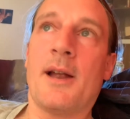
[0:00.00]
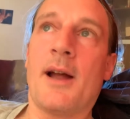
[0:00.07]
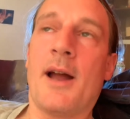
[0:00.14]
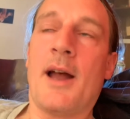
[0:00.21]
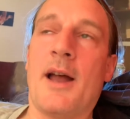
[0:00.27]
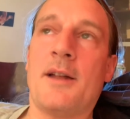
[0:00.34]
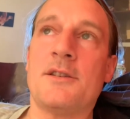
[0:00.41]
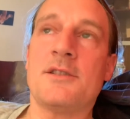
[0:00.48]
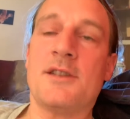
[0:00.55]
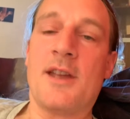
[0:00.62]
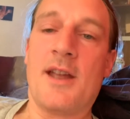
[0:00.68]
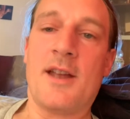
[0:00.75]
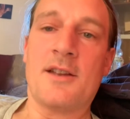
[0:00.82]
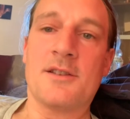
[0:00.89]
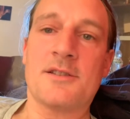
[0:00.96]
And
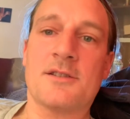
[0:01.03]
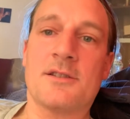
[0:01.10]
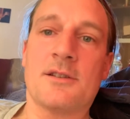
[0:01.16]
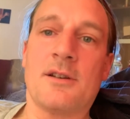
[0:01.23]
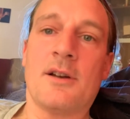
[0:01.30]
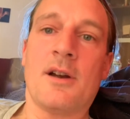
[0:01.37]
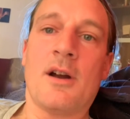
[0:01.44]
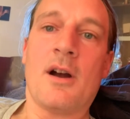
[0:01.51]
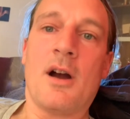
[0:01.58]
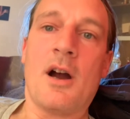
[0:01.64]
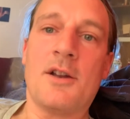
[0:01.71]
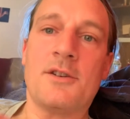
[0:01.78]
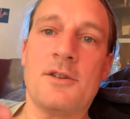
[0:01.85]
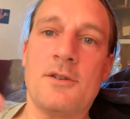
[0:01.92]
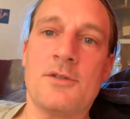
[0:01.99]
yes,
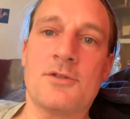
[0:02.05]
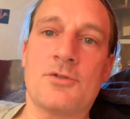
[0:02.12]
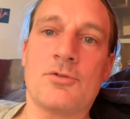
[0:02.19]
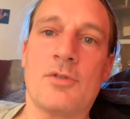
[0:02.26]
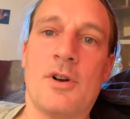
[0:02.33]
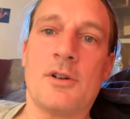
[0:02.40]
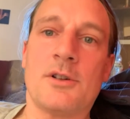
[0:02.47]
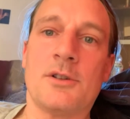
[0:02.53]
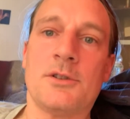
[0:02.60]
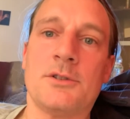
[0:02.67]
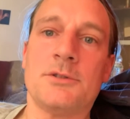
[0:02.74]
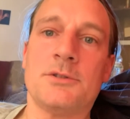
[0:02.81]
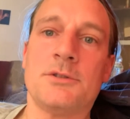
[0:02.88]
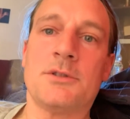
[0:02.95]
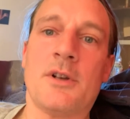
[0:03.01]
I do
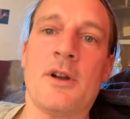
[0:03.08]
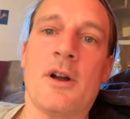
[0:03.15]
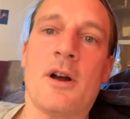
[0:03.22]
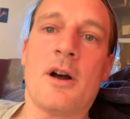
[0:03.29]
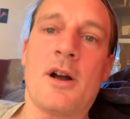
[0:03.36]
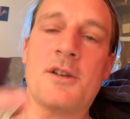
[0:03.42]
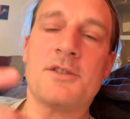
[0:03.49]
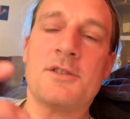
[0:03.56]
struggle. I